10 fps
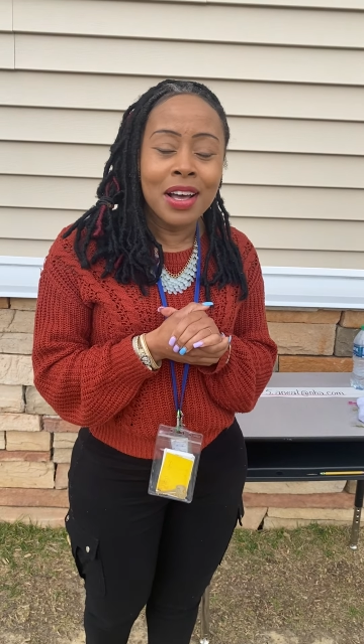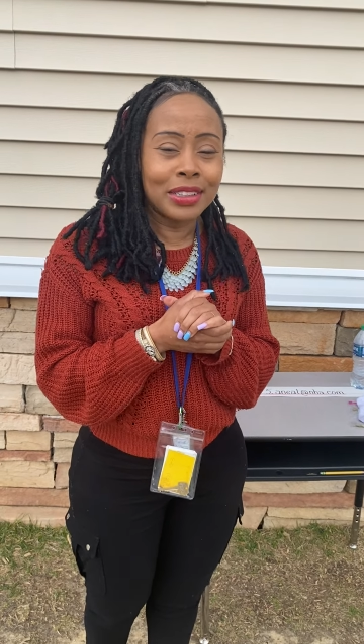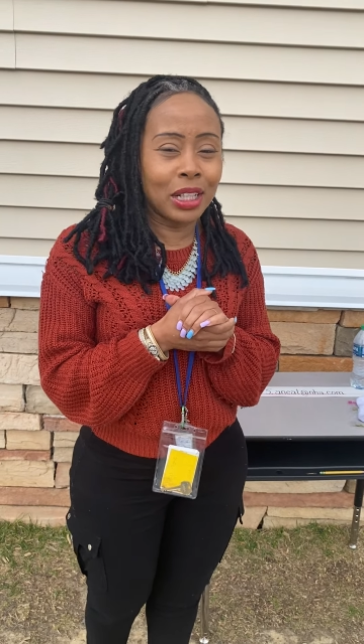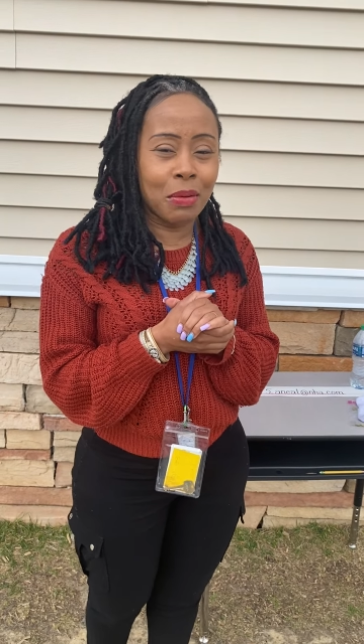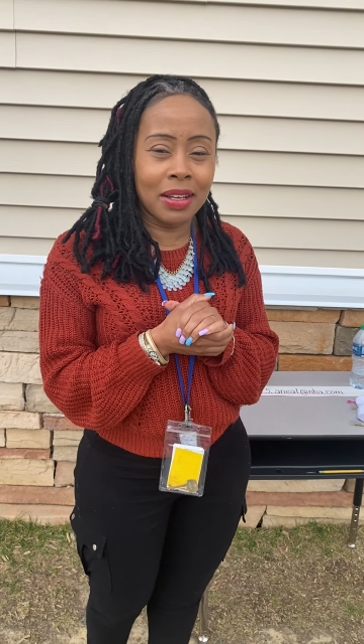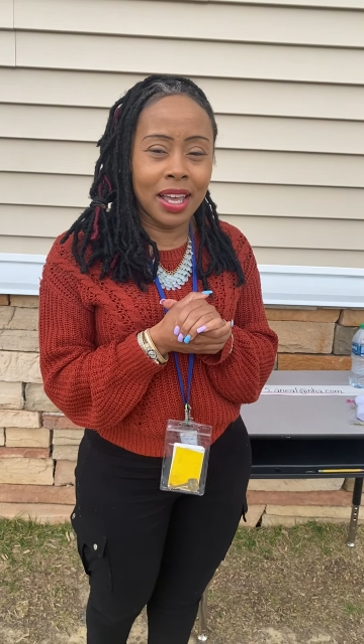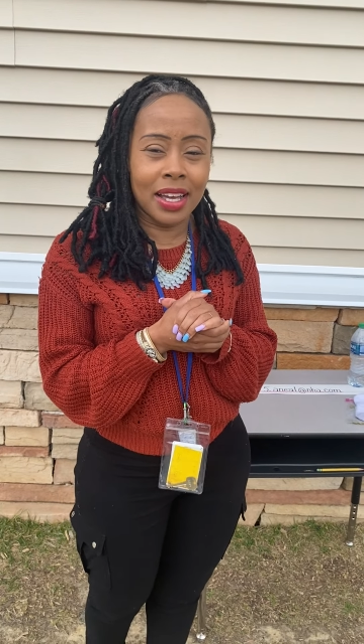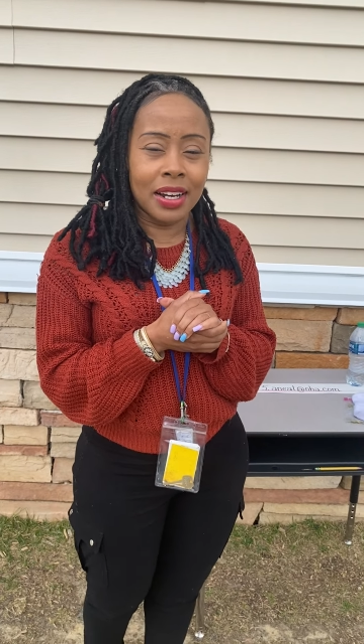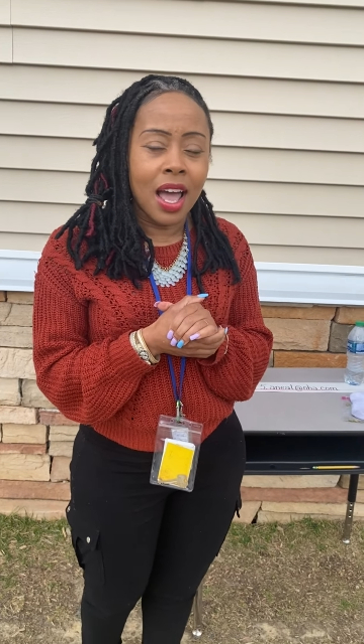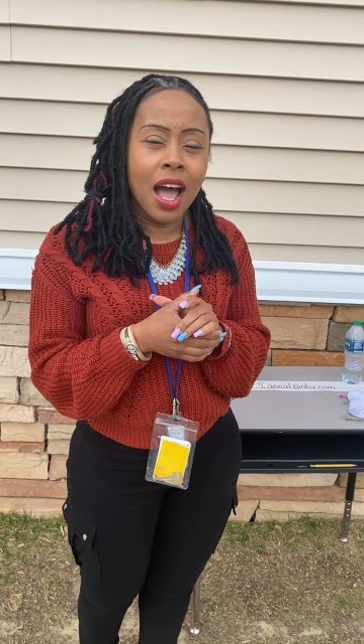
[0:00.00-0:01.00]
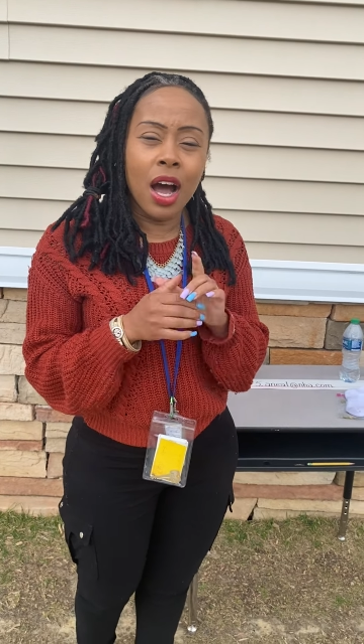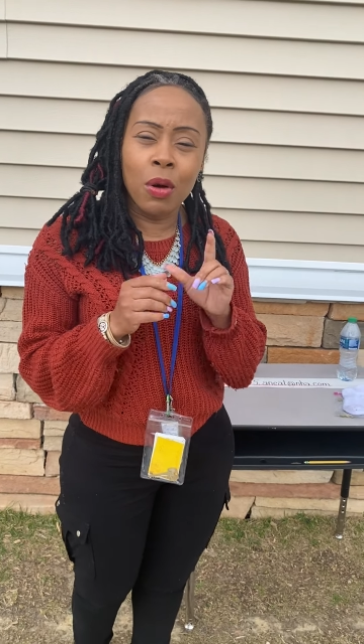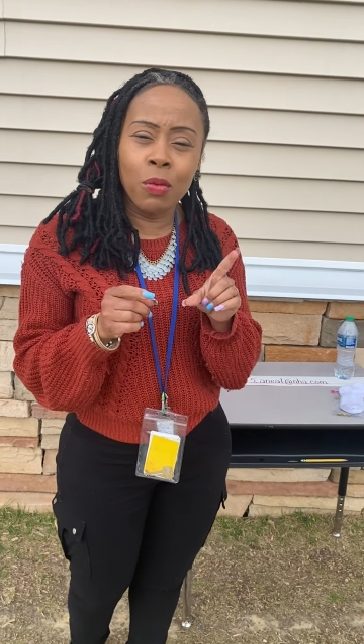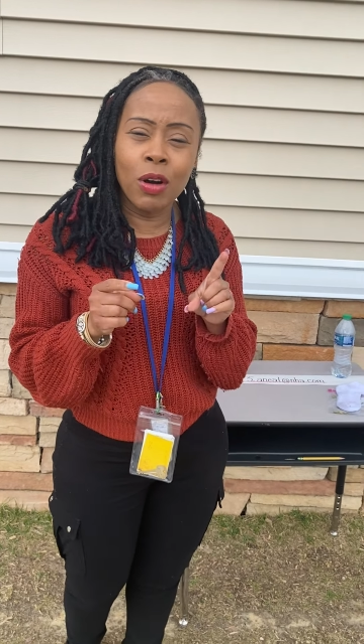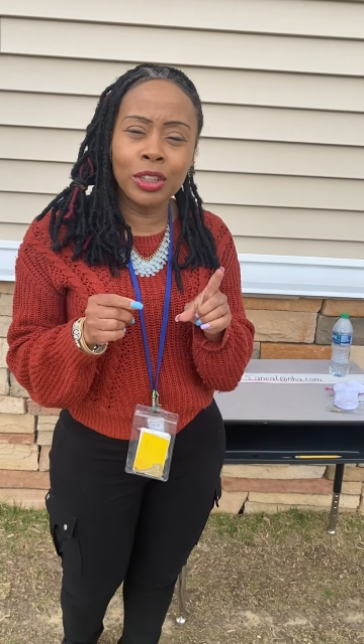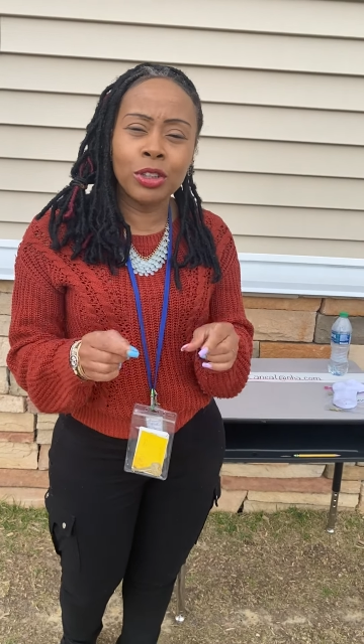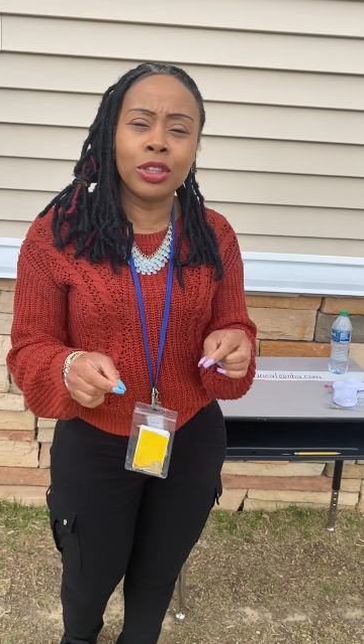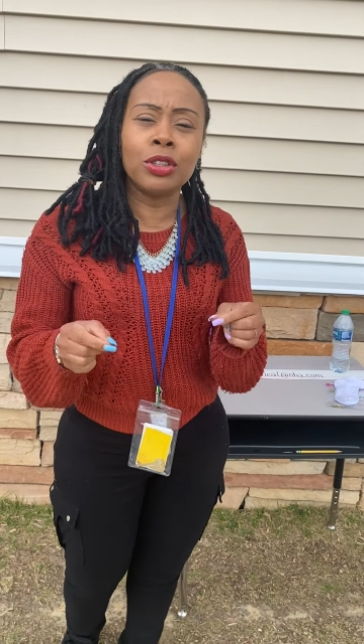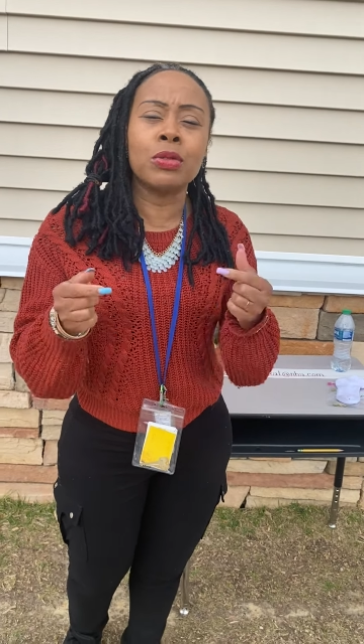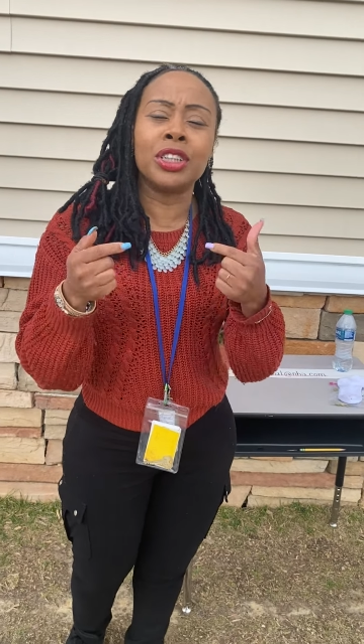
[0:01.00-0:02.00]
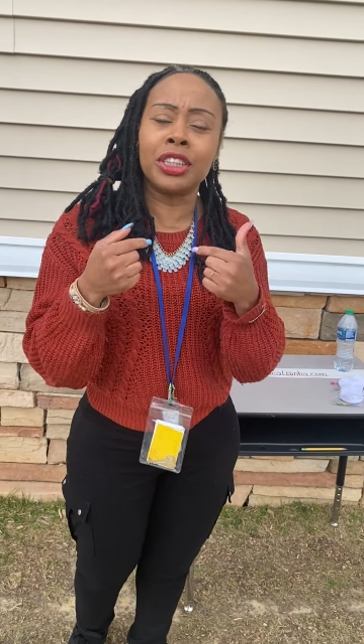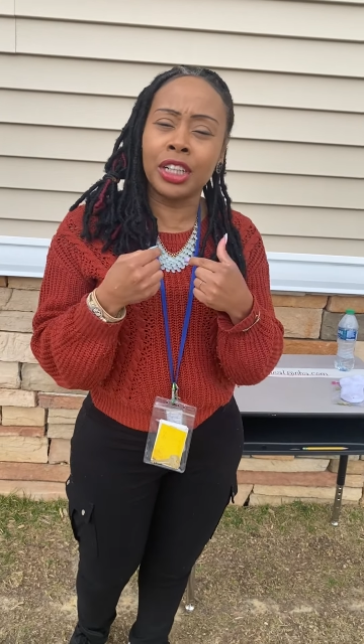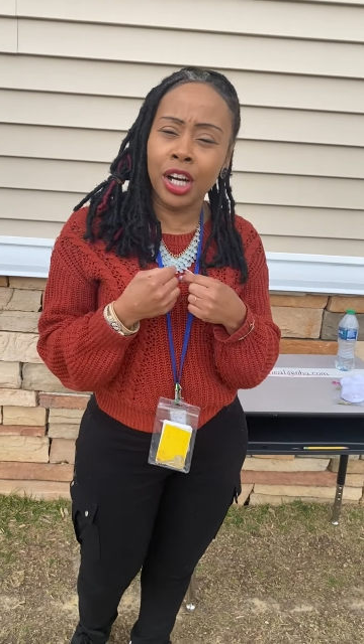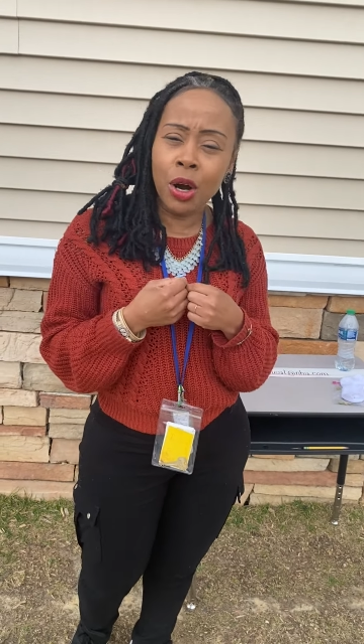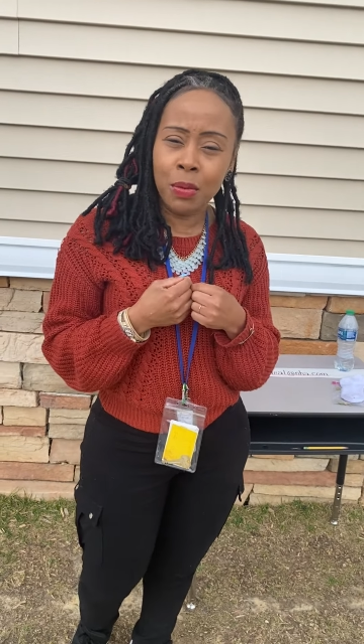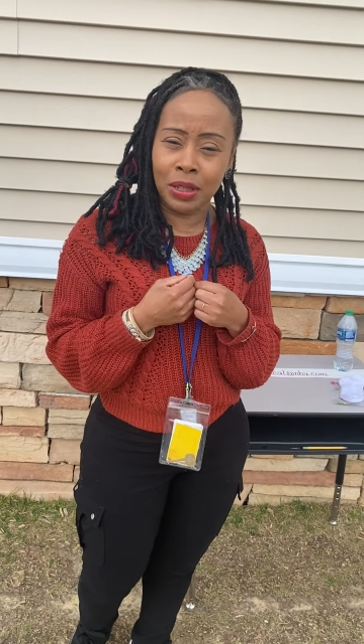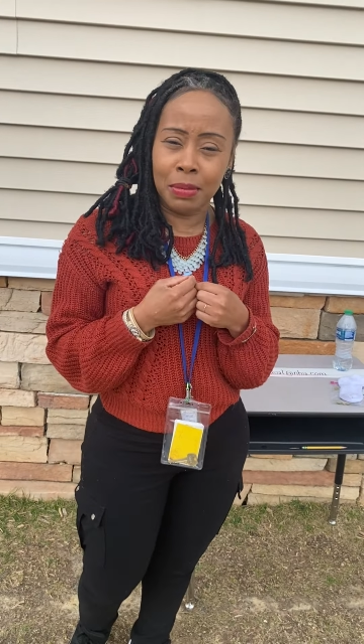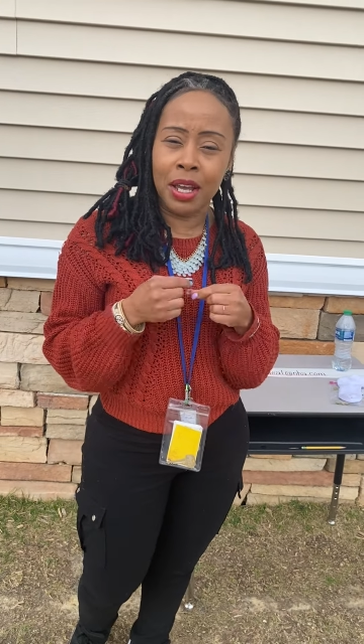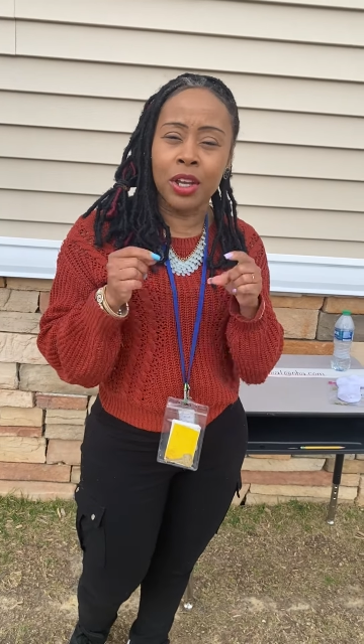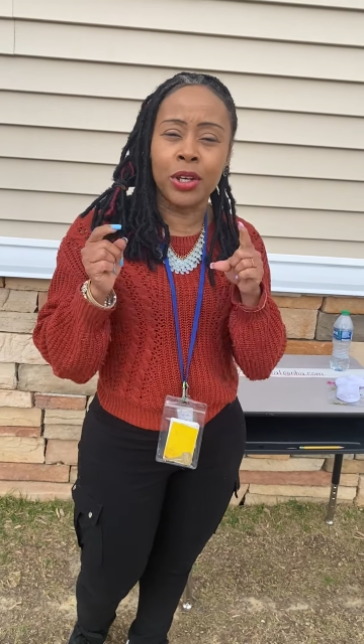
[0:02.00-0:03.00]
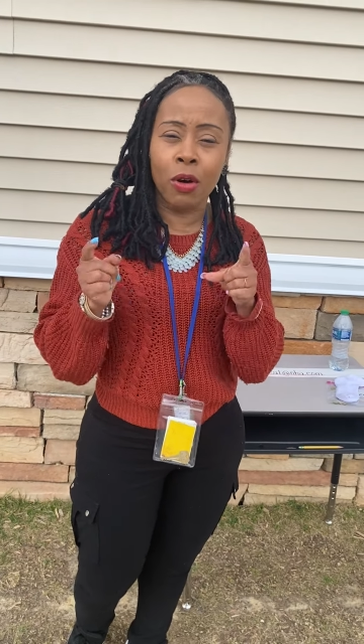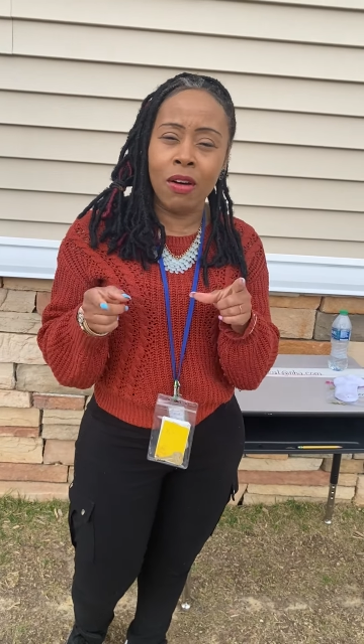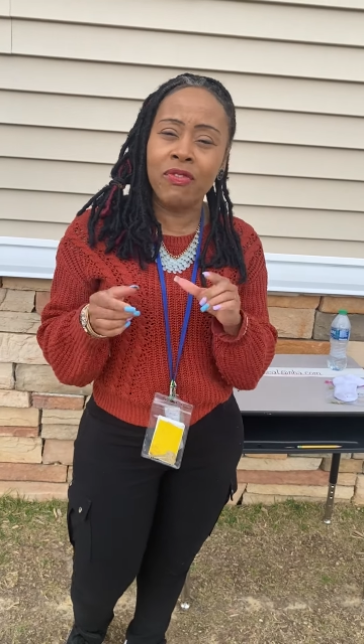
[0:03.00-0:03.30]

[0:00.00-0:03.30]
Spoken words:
So again, I want you to share with me your